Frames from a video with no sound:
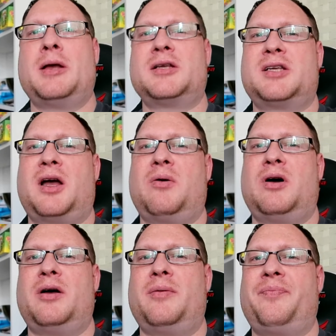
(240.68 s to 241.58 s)
So,
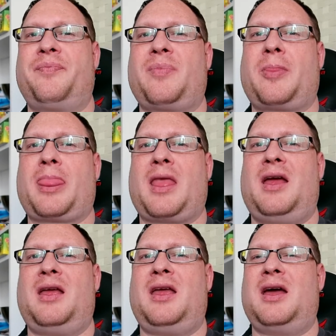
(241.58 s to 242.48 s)

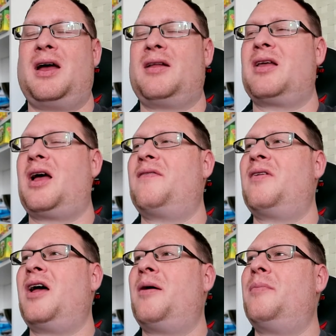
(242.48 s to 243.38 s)
yeah, I had to have
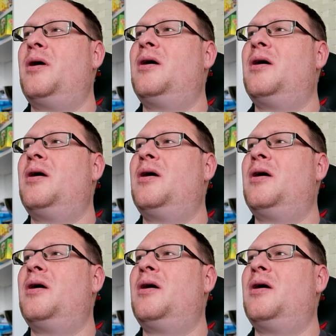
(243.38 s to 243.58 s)
them.